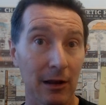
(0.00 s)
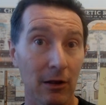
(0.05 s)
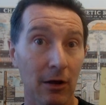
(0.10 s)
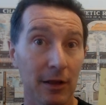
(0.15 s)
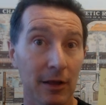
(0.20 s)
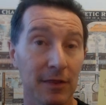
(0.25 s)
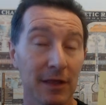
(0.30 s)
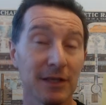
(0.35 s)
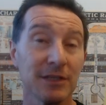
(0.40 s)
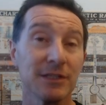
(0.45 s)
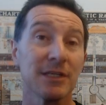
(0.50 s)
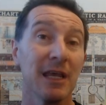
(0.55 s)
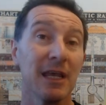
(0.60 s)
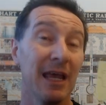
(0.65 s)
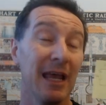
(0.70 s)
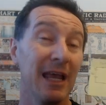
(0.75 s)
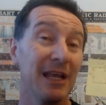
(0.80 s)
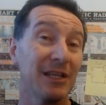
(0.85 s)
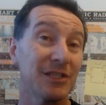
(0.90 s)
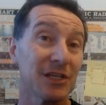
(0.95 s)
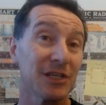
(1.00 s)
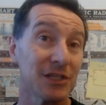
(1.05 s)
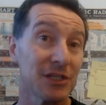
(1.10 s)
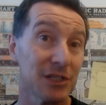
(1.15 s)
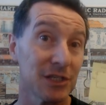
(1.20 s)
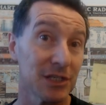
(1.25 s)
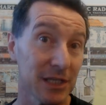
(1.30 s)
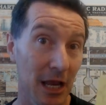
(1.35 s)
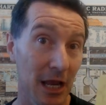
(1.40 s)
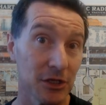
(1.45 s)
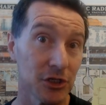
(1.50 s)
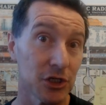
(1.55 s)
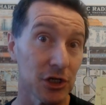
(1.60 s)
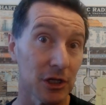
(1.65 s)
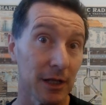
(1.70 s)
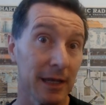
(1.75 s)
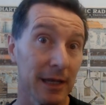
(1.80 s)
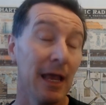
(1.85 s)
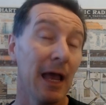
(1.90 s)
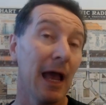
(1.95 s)
like this, it's
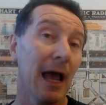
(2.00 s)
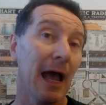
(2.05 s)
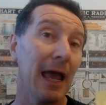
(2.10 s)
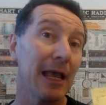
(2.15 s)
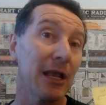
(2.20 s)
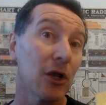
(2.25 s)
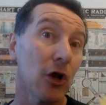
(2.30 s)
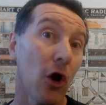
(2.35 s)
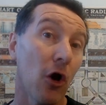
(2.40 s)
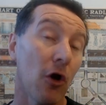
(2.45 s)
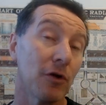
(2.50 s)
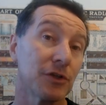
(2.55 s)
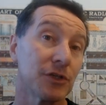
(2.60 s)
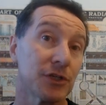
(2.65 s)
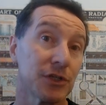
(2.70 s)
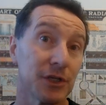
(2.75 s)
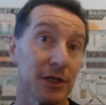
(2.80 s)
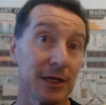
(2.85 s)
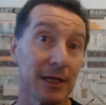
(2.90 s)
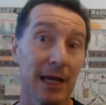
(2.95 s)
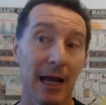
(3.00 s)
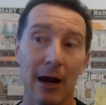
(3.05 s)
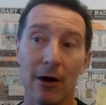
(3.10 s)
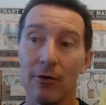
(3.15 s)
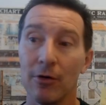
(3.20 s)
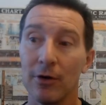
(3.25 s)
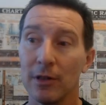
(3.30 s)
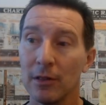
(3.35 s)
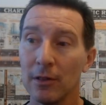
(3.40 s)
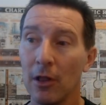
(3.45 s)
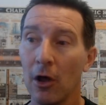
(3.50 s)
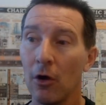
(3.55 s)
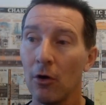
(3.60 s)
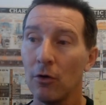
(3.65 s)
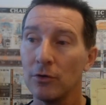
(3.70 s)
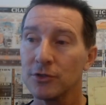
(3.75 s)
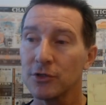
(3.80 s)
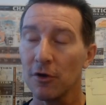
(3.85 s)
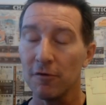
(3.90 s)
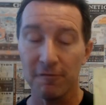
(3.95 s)
essentially a constant current
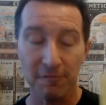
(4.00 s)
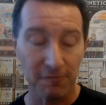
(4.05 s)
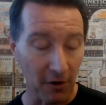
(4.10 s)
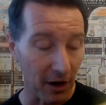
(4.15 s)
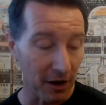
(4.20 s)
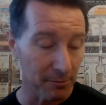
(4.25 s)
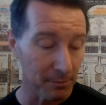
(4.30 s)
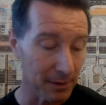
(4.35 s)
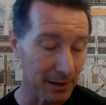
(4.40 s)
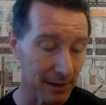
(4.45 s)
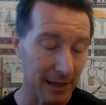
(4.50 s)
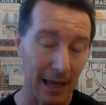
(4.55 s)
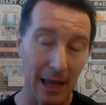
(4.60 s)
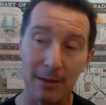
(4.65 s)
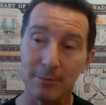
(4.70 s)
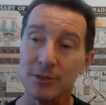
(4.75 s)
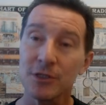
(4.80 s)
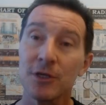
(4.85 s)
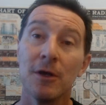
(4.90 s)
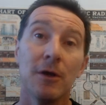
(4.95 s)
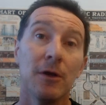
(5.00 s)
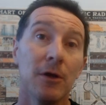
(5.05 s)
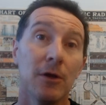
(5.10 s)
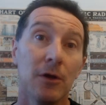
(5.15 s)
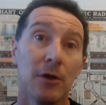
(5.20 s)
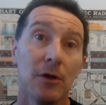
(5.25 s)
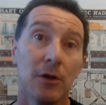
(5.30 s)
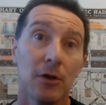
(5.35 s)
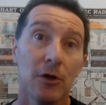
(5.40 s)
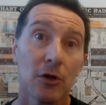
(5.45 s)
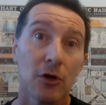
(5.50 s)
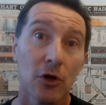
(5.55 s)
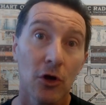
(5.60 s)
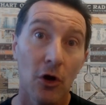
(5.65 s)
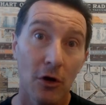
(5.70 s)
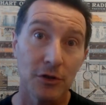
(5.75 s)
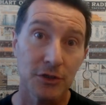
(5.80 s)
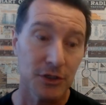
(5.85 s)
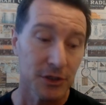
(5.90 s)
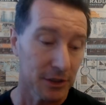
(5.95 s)
load. So 5 milliamps
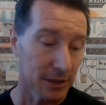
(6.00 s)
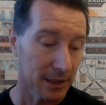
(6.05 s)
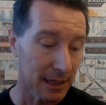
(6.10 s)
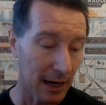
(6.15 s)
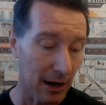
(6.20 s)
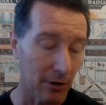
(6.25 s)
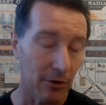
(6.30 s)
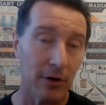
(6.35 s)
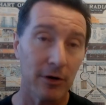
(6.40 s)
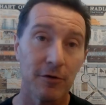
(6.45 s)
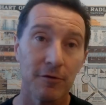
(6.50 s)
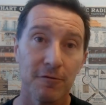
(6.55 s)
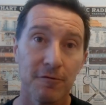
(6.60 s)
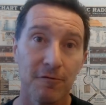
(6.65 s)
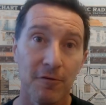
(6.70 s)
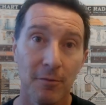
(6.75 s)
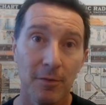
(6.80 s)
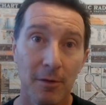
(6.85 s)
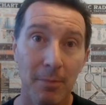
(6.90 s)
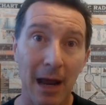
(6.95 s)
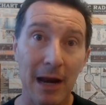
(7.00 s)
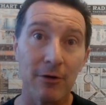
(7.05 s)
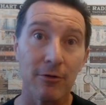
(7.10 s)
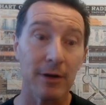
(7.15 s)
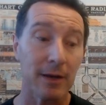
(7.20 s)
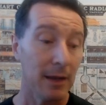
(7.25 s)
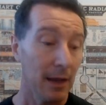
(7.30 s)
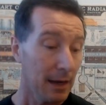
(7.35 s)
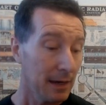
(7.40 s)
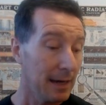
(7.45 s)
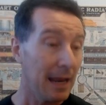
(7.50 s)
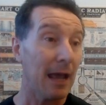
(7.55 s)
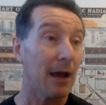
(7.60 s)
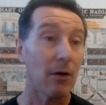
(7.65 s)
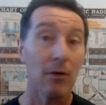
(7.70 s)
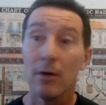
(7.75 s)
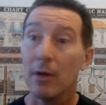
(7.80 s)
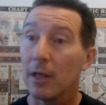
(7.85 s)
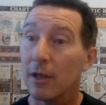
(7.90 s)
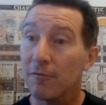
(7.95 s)
constant current from the battery.
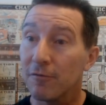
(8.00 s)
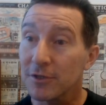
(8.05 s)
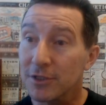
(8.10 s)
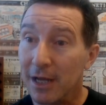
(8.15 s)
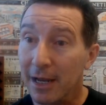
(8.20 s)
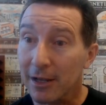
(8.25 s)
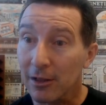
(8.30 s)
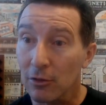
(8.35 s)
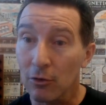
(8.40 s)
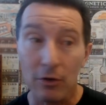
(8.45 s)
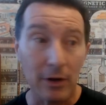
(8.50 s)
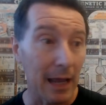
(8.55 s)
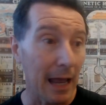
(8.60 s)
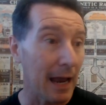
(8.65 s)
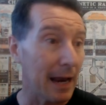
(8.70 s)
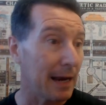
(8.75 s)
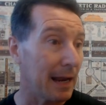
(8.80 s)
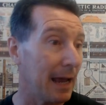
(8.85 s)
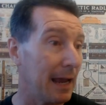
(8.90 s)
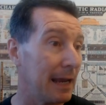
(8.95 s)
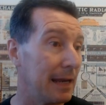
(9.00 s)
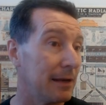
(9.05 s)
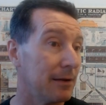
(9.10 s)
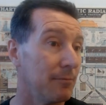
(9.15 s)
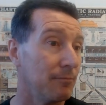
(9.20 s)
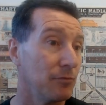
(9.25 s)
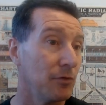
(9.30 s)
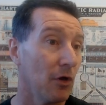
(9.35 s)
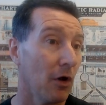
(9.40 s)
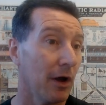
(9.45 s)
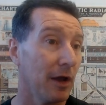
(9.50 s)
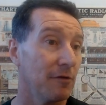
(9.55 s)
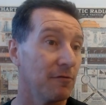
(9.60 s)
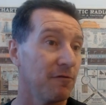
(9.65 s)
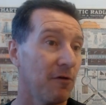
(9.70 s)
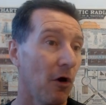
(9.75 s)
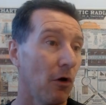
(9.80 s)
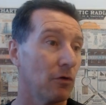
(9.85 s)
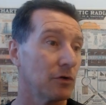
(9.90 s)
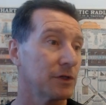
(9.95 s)
Now, if we take a look at a
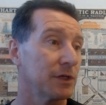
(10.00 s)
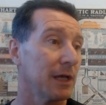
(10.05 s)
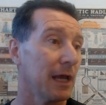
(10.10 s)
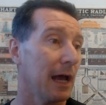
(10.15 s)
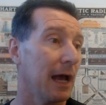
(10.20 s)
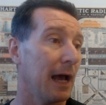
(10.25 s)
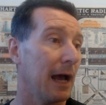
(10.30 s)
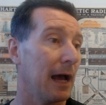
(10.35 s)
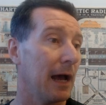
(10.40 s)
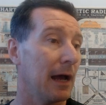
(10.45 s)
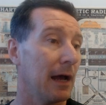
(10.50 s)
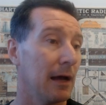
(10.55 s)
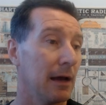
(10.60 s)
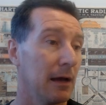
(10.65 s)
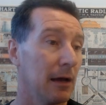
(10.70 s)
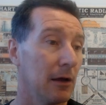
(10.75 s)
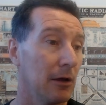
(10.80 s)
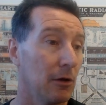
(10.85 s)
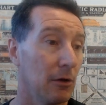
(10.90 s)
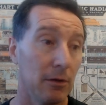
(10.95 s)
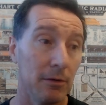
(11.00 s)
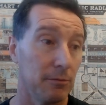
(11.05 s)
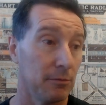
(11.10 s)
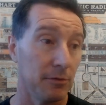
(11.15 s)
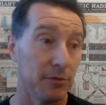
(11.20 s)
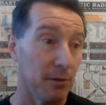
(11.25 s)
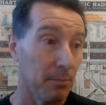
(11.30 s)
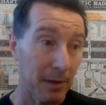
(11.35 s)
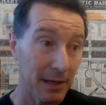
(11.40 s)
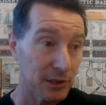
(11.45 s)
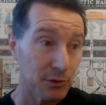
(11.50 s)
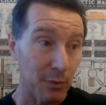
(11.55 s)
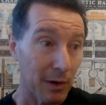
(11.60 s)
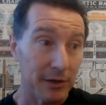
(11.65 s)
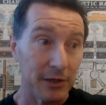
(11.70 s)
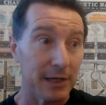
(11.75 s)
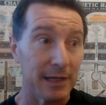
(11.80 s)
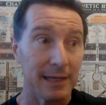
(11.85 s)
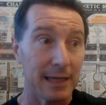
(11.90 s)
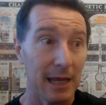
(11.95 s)
9-volt, the best
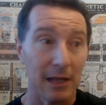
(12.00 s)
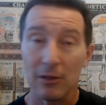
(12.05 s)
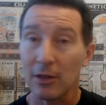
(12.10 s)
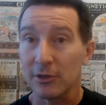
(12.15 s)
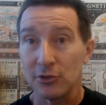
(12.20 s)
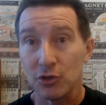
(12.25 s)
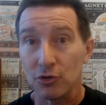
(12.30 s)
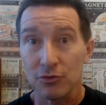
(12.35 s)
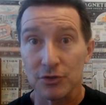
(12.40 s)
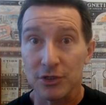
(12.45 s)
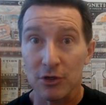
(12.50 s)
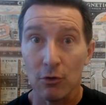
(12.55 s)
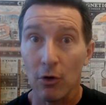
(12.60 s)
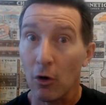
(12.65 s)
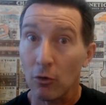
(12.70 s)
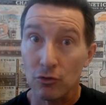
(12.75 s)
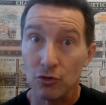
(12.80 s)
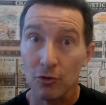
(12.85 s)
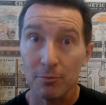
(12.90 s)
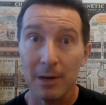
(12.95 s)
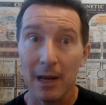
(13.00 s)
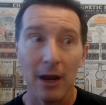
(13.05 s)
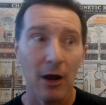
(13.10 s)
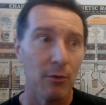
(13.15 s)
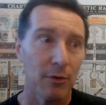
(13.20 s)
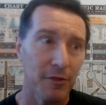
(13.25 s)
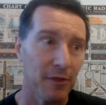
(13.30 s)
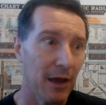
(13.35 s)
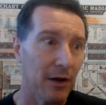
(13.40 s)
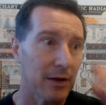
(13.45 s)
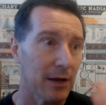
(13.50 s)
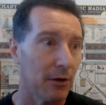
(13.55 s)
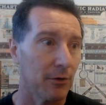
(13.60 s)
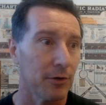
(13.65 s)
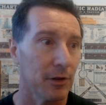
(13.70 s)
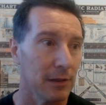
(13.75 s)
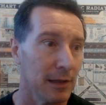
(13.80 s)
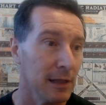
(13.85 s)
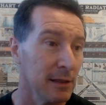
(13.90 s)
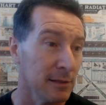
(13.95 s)
one you can get, like Duracell Ultra Power without going
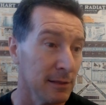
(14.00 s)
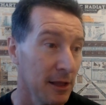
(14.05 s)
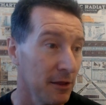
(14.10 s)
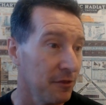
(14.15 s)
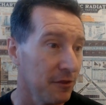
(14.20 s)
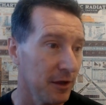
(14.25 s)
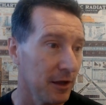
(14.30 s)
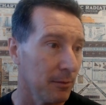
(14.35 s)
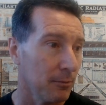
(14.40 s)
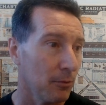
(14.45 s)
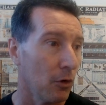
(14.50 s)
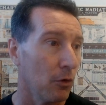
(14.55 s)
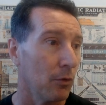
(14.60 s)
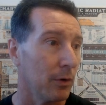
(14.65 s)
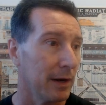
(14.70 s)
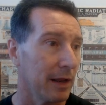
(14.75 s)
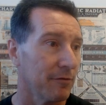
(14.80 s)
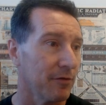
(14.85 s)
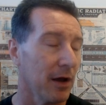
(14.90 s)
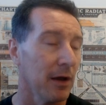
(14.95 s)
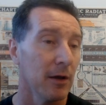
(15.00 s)
to lithium or whatever,